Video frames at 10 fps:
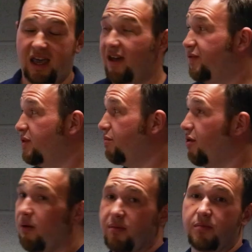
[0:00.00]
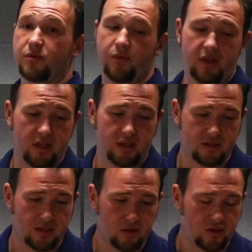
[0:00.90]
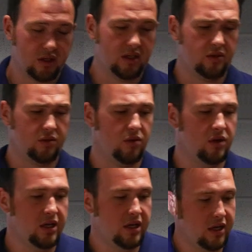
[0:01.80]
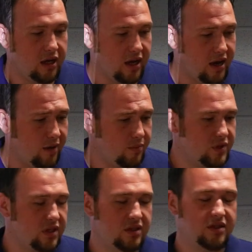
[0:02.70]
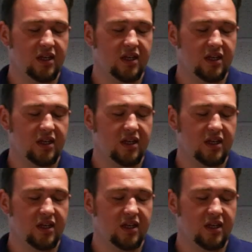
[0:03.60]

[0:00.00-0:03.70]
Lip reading: have some problems with it essentially. So since